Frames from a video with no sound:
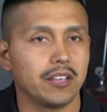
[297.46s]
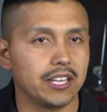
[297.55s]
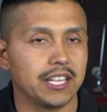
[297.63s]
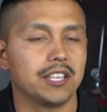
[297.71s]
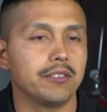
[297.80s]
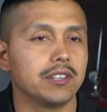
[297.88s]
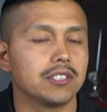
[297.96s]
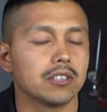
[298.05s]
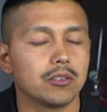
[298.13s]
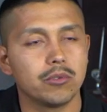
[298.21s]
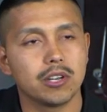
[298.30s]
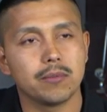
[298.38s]

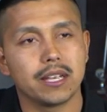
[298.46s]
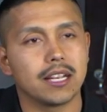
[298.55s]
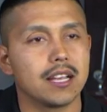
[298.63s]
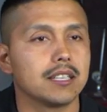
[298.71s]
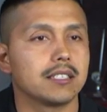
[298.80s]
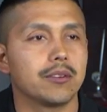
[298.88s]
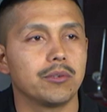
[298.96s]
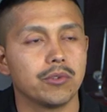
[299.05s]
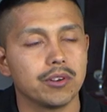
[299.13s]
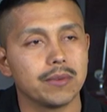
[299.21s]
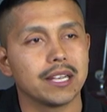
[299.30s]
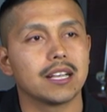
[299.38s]
individually one of my guys, every
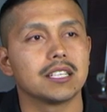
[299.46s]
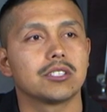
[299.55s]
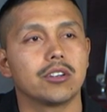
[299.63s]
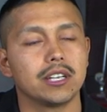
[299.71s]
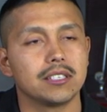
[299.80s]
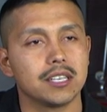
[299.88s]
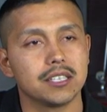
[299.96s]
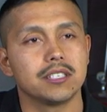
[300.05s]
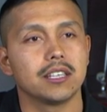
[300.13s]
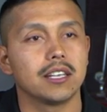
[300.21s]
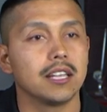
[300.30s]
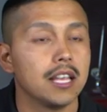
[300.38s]
one of my guys started
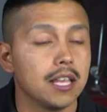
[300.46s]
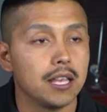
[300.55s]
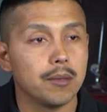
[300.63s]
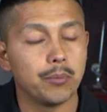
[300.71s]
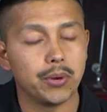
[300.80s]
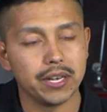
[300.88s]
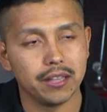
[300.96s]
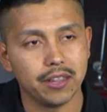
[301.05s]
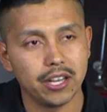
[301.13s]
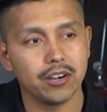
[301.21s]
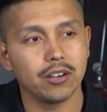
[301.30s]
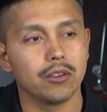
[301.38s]
touching it, putting
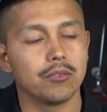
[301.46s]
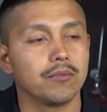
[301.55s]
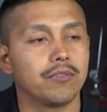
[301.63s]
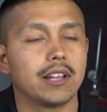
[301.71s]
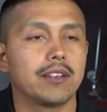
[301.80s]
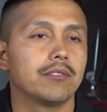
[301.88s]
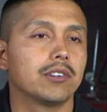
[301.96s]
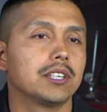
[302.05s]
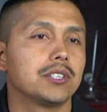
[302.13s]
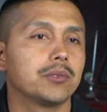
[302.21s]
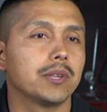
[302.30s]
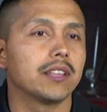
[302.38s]
their little flavor
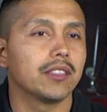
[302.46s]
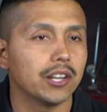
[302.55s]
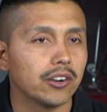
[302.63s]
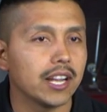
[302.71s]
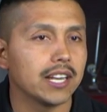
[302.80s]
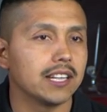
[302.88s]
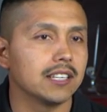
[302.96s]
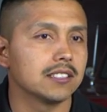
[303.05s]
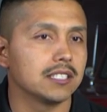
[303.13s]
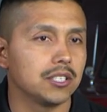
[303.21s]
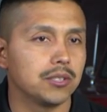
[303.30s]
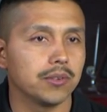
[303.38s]
into it, their
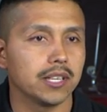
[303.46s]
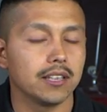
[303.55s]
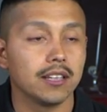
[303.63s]
ideas into it,